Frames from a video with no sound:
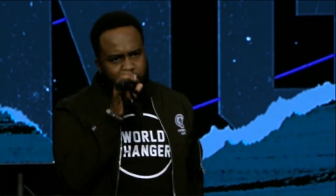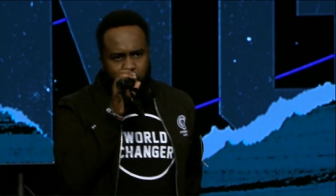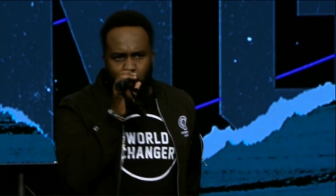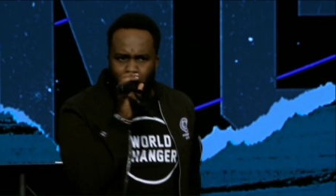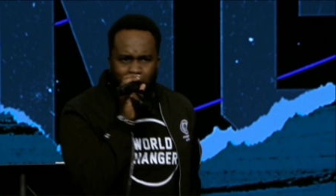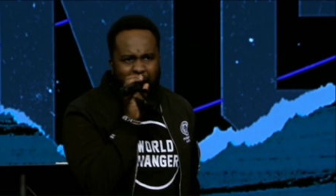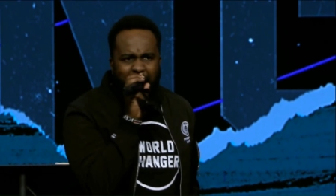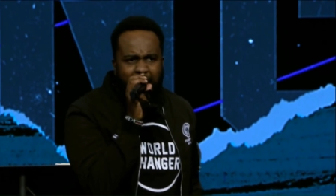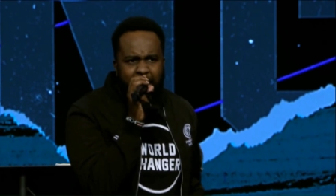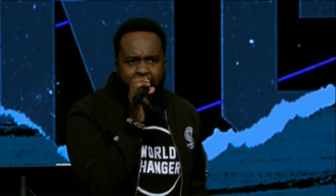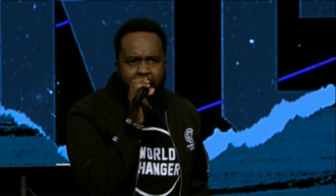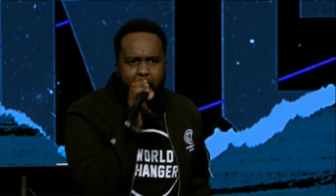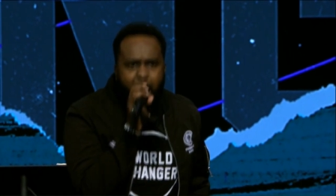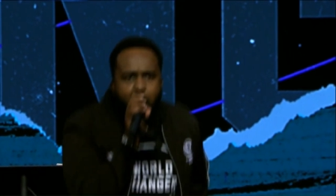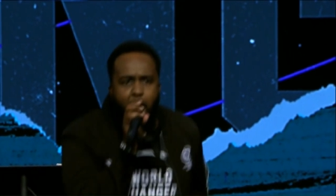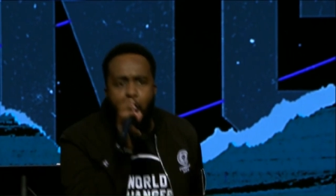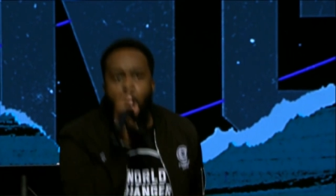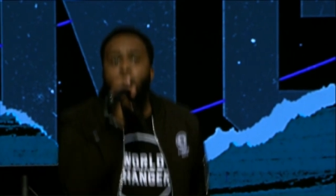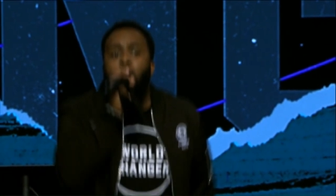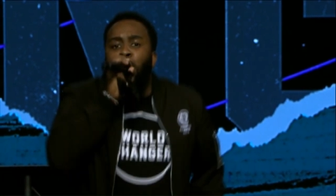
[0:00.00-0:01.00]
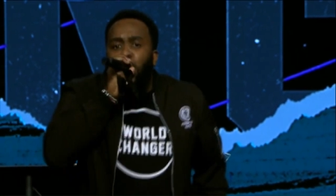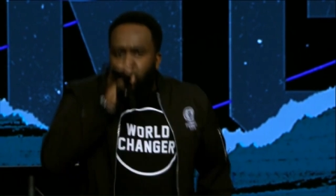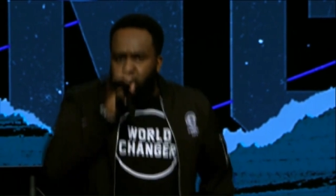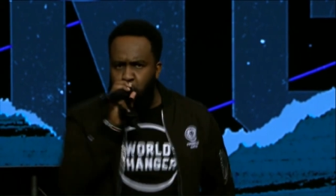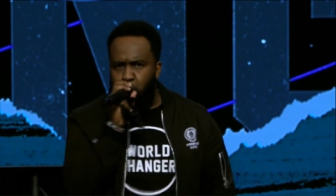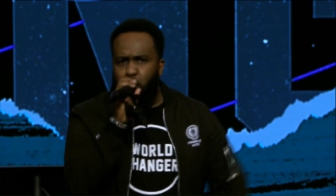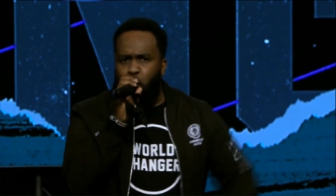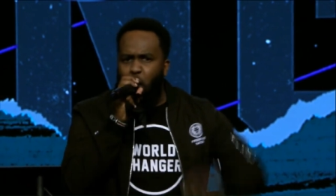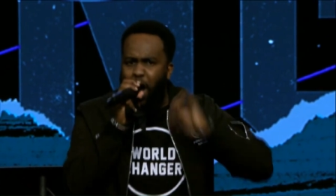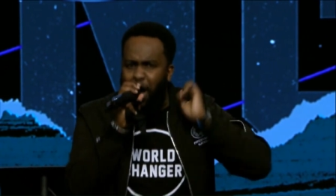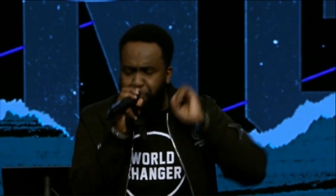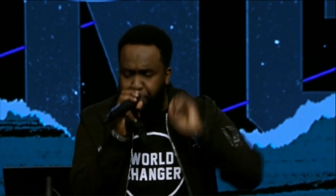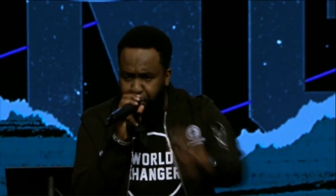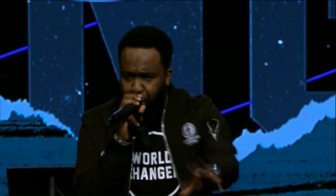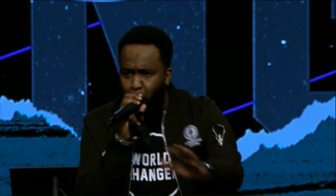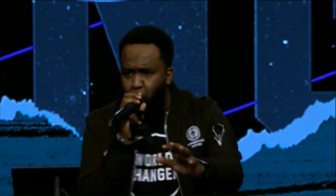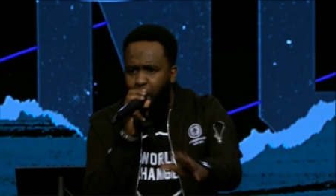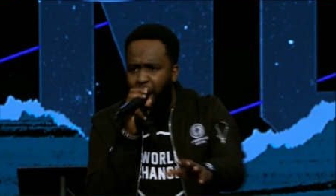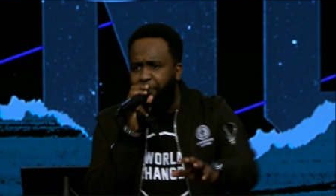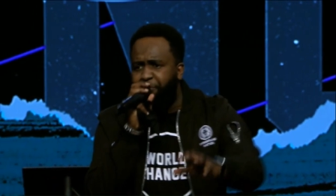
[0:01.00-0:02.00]
ready to go
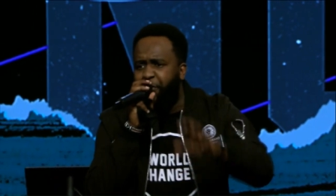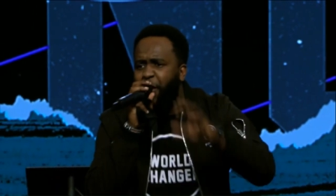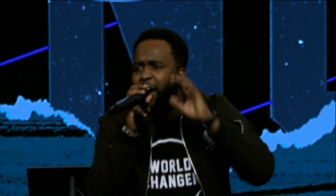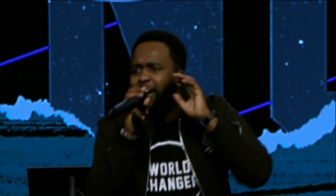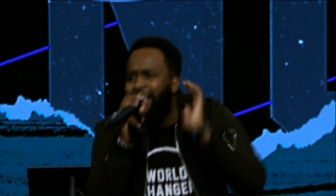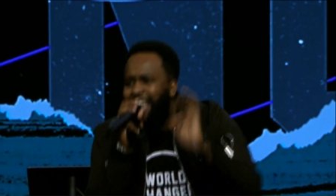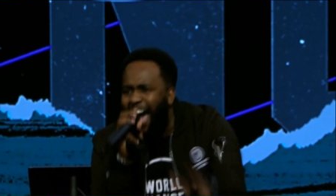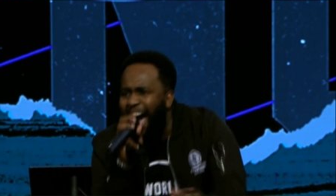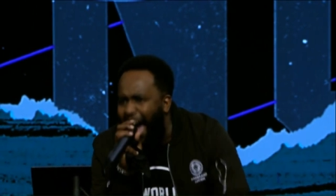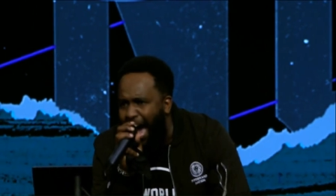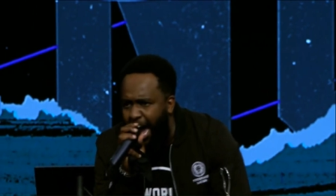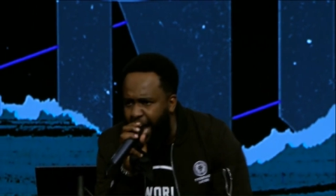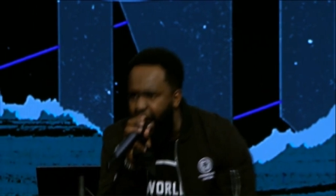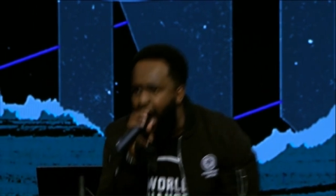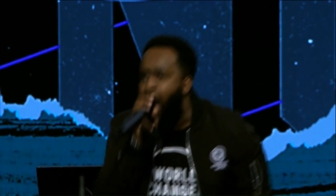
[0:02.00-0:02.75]
through it for God?